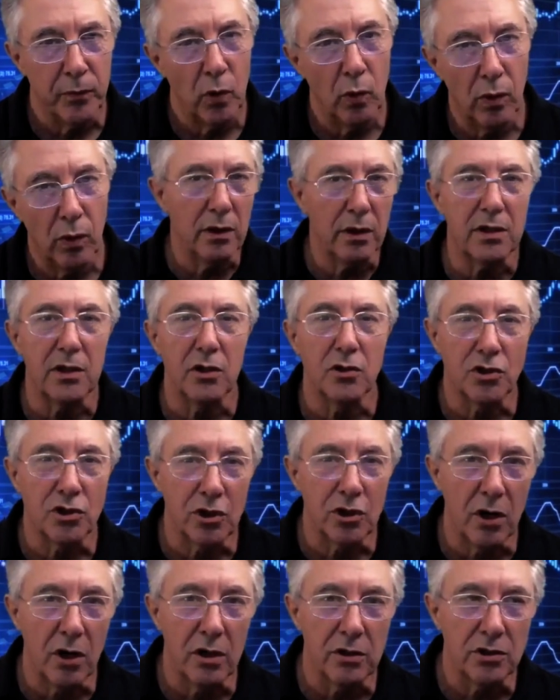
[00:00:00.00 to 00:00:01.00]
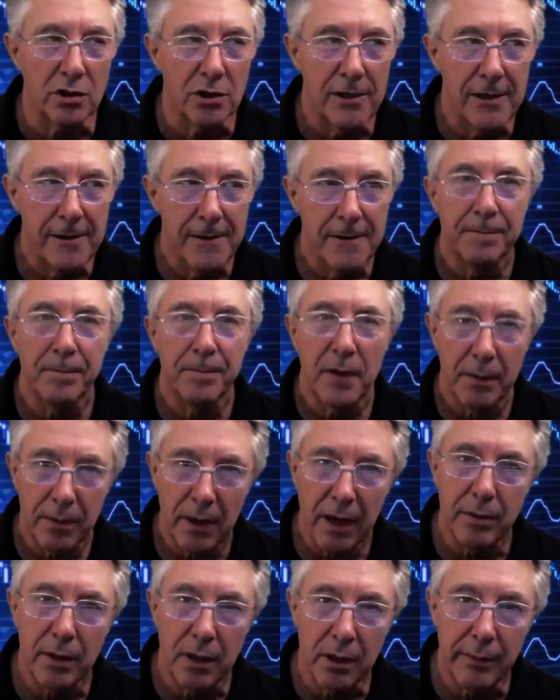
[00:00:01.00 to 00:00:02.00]
When you look at those charts,
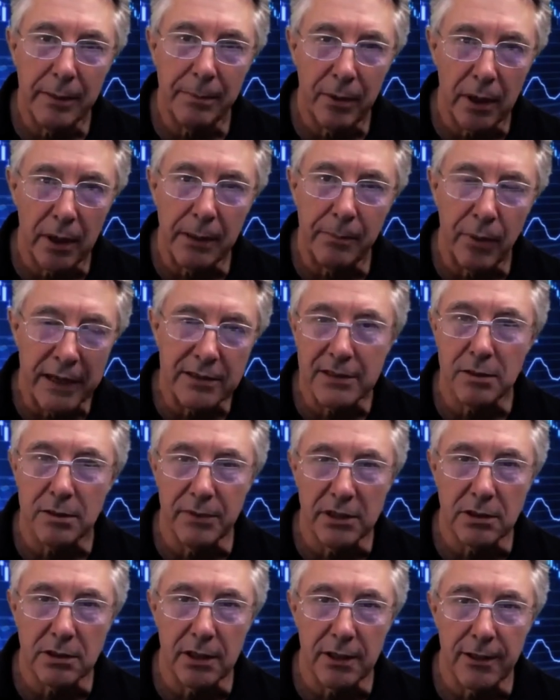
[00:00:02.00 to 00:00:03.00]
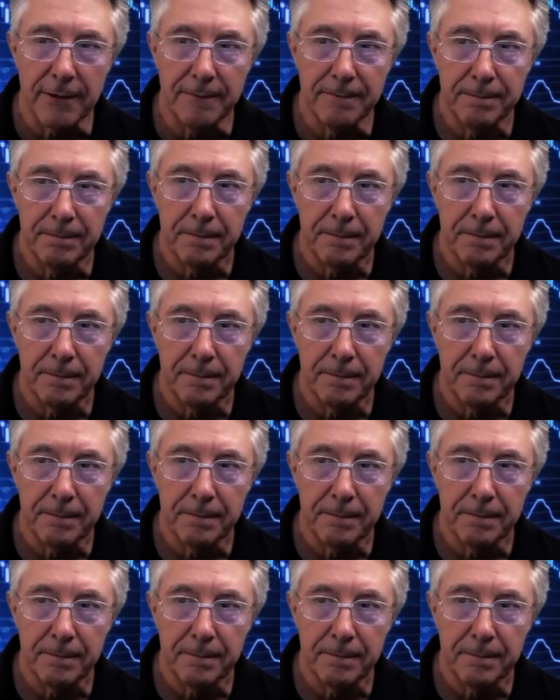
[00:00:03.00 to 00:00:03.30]
probably going to be pretty pessimistic.